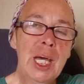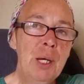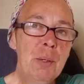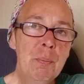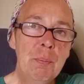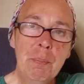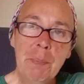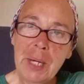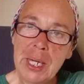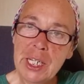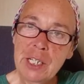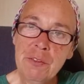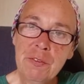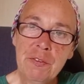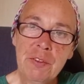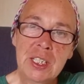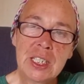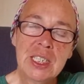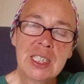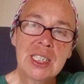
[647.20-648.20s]
it
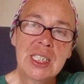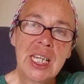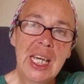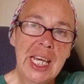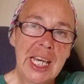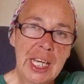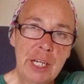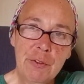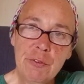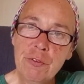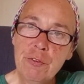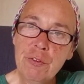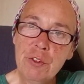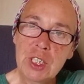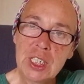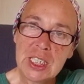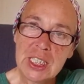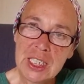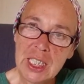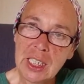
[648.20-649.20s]
benefits
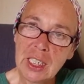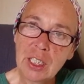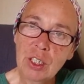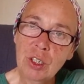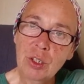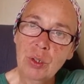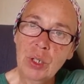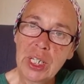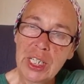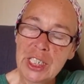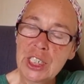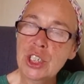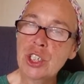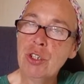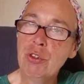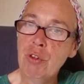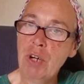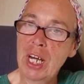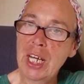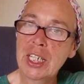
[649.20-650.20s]
every single
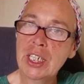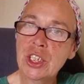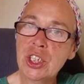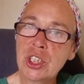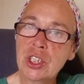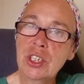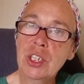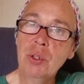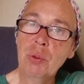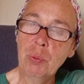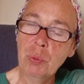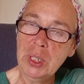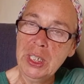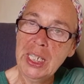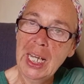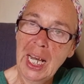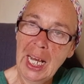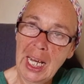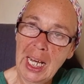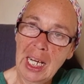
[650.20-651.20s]
interaction that
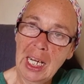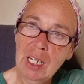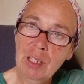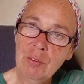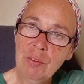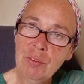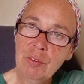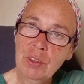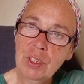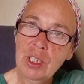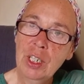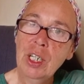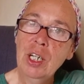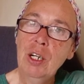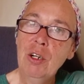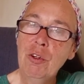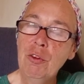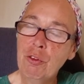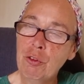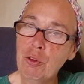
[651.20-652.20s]
we have
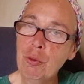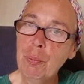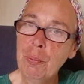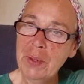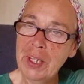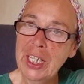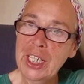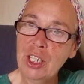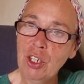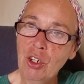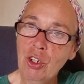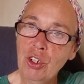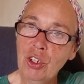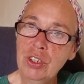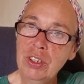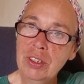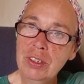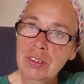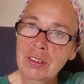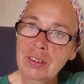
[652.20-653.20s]
from then
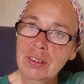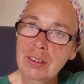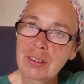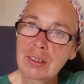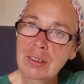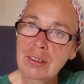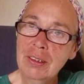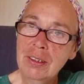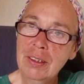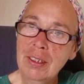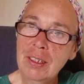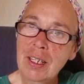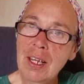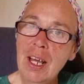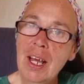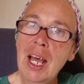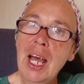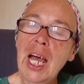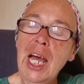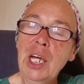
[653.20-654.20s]
on.
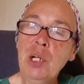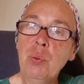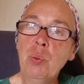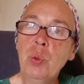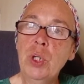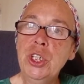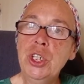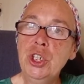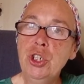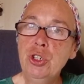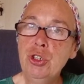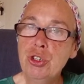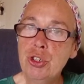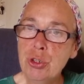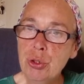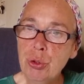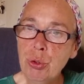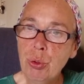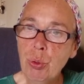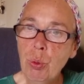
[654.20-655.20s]
And when you
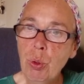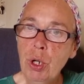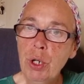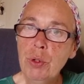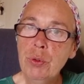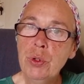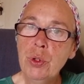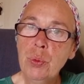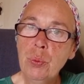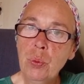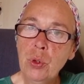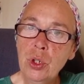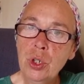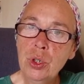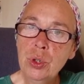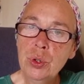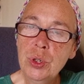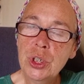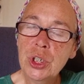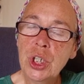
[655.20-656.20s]
do go out in the
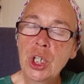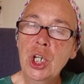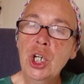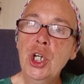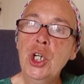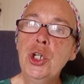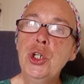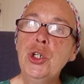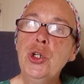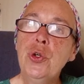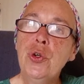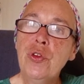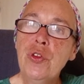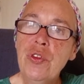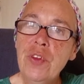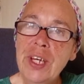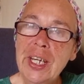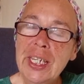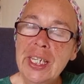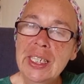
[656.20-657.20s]
world, you're
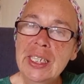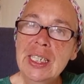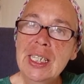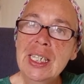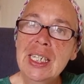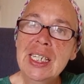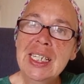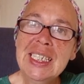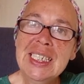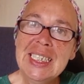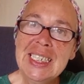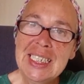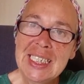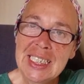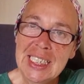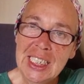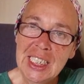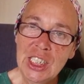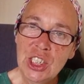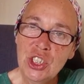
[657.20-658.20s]
then
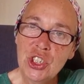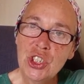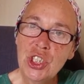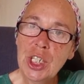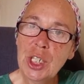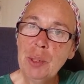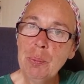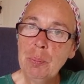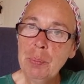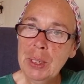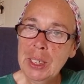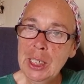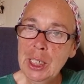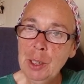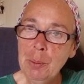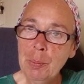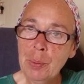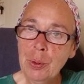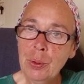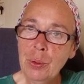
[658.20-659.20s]
teaching
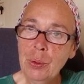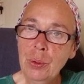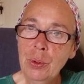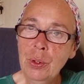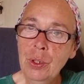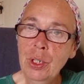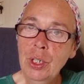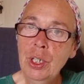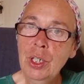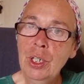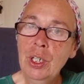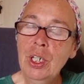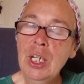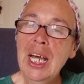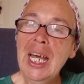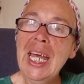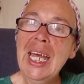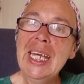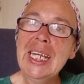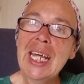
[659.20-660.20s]
people
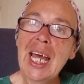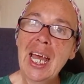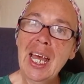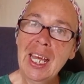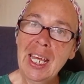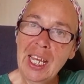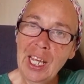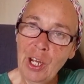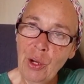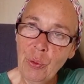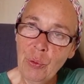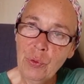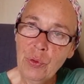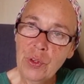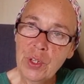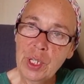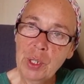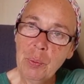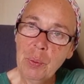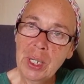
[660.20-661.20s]
in a
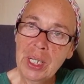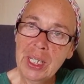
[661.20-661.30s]
healthy